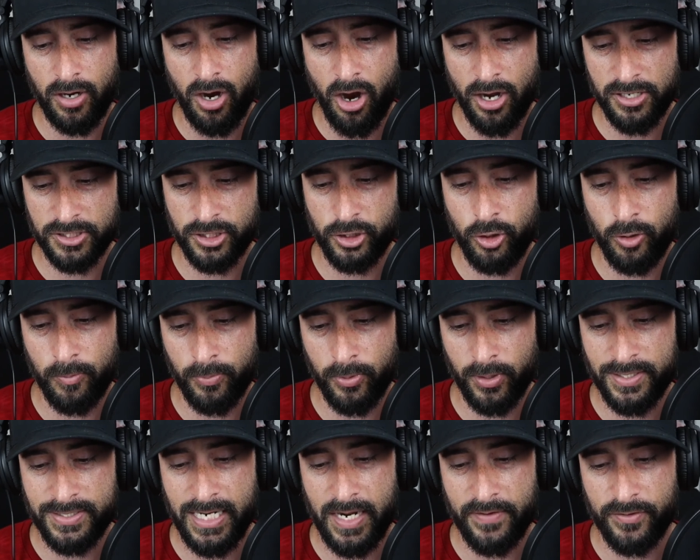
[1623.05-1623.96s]
Austin
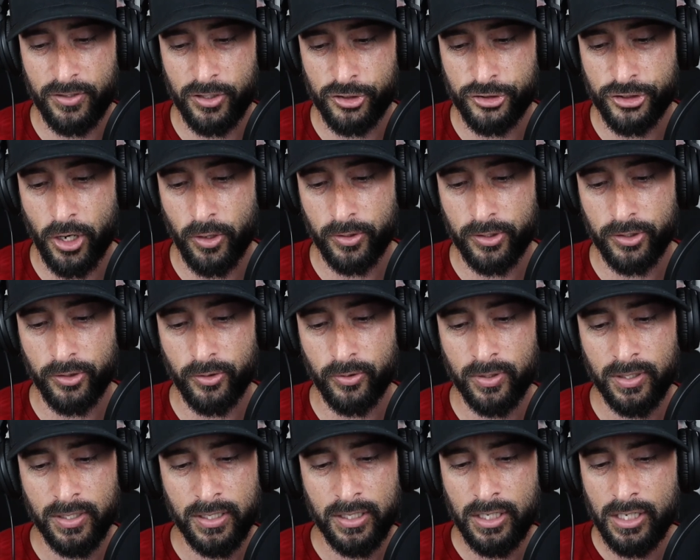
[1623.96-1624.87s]
Hooper, and David
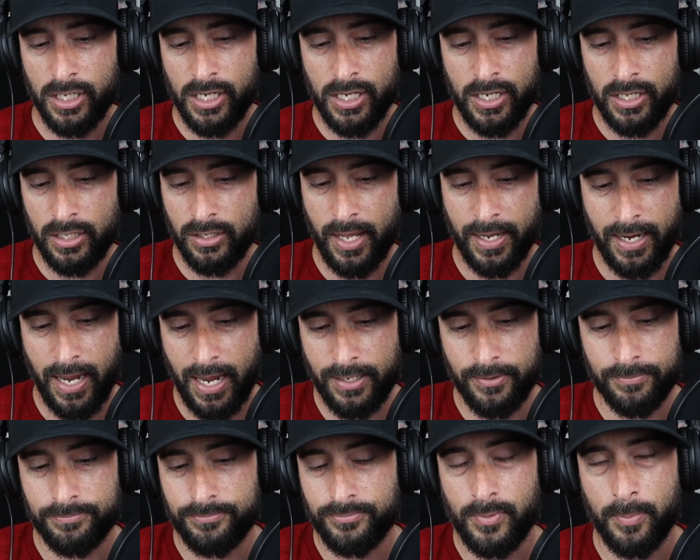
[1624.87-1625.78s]
Njoku. Like,
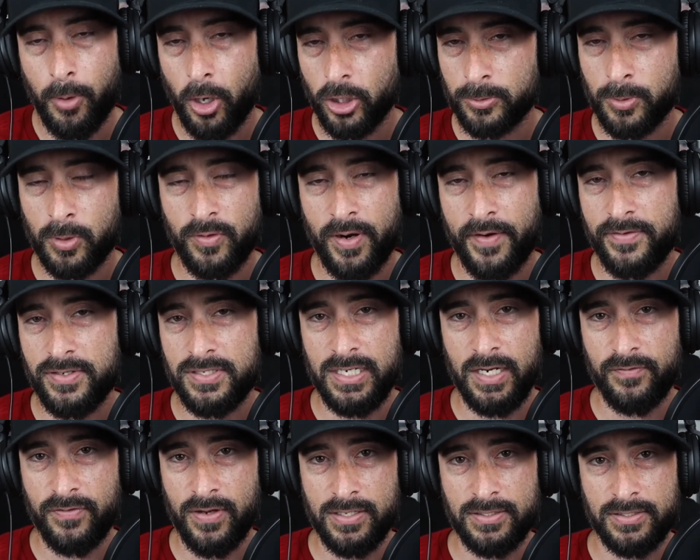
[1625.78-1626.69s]
the Baltimore Ravens
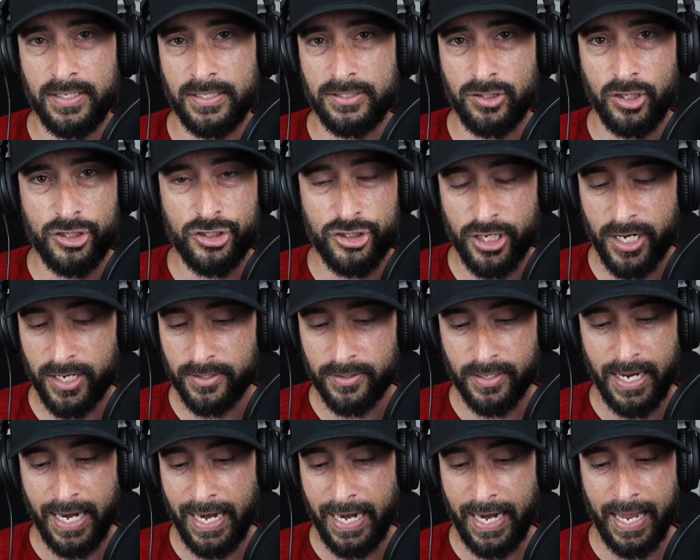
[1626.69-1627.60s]
defense is
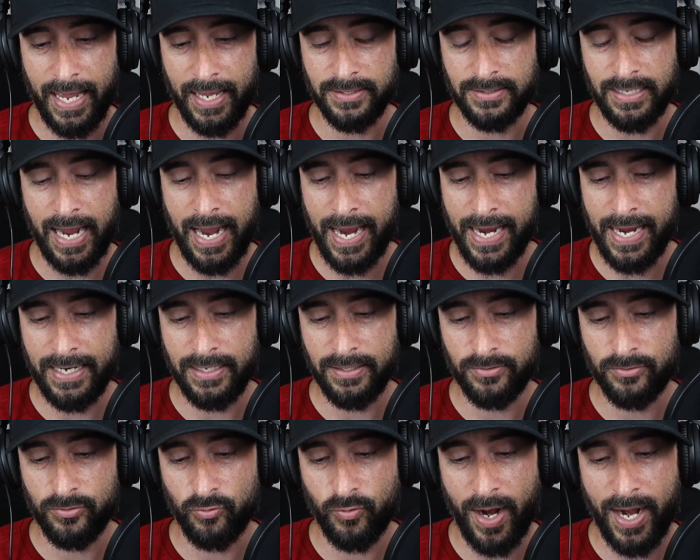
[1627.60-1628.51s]
legit. And
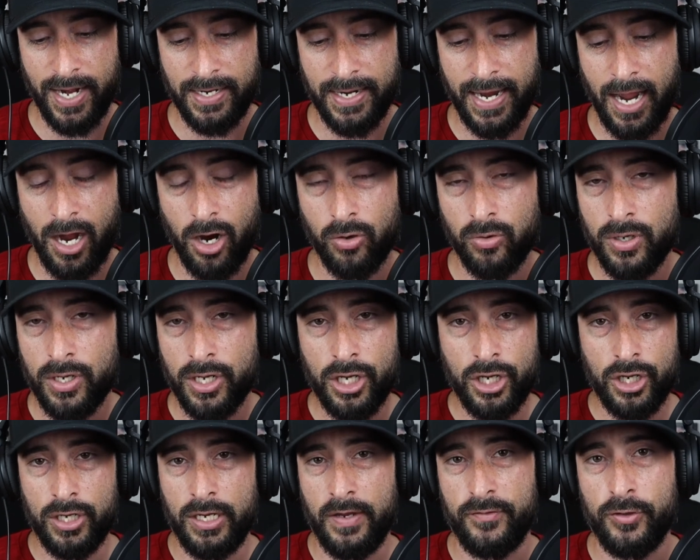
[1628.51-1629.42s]
right now,
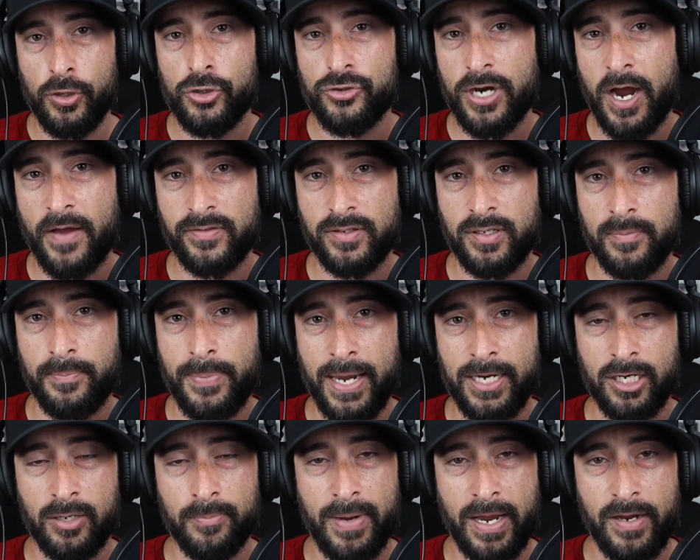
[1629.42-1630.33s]
if you drafted
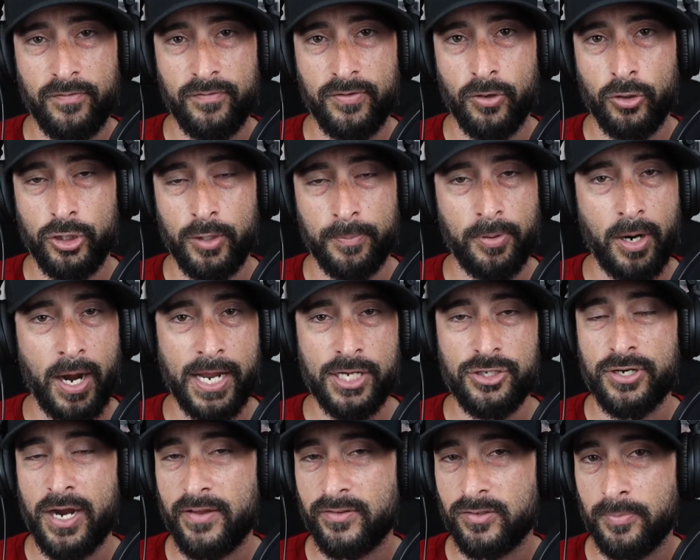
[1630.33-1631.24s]
Baker Mayfield, you probably
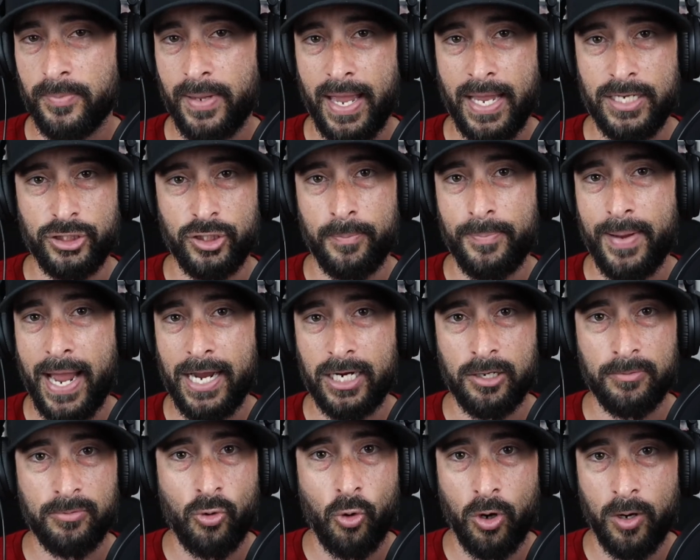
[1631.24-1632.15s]
draft him as your
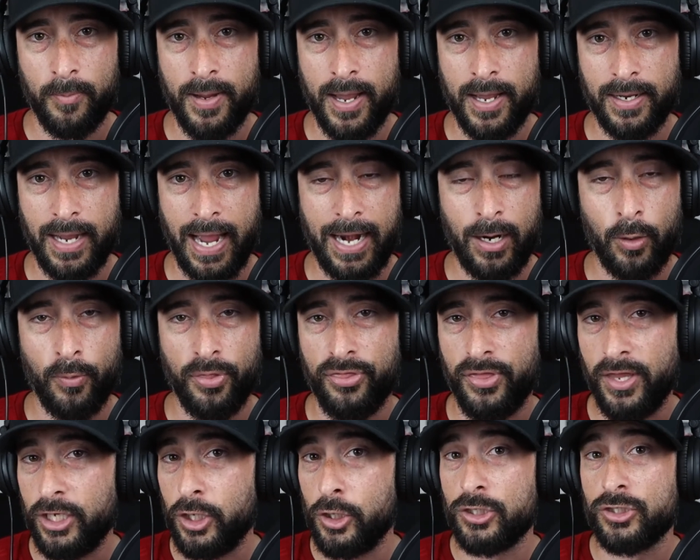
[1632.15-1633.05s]
backup quarterback. I don't
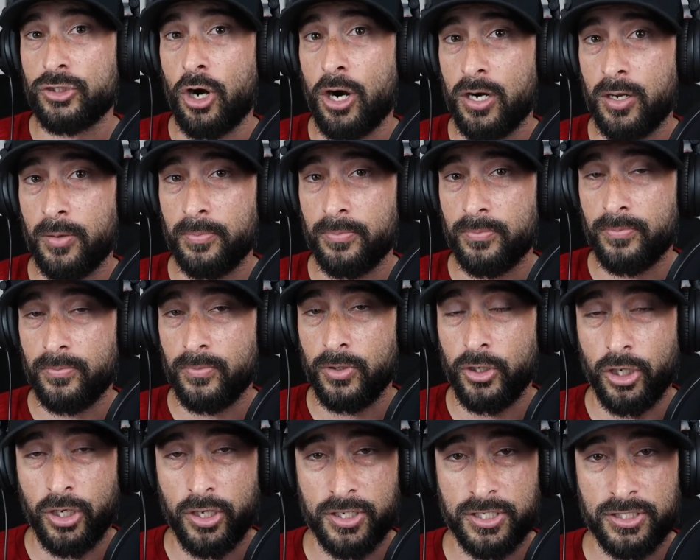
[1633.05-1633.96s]
think you start him.
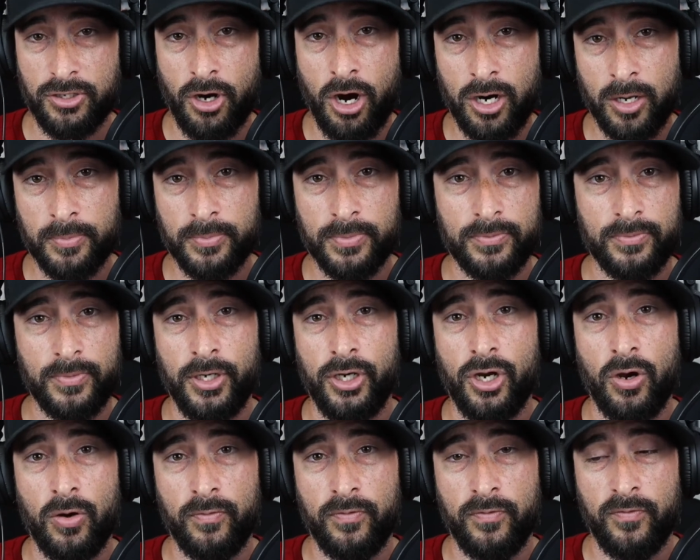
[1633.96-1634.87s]
You're going to start
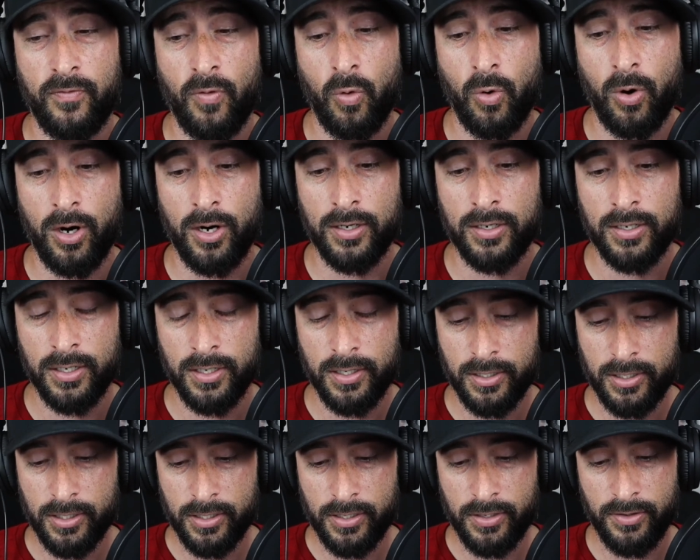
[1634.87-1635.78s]
him, for
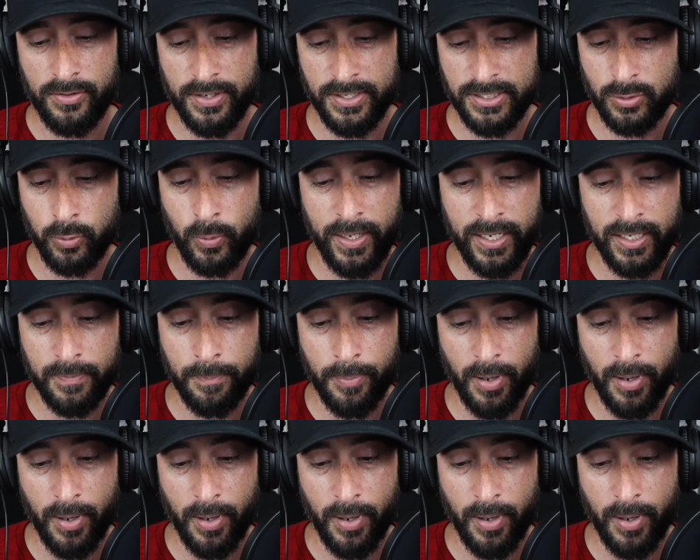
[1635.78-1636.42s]
this week.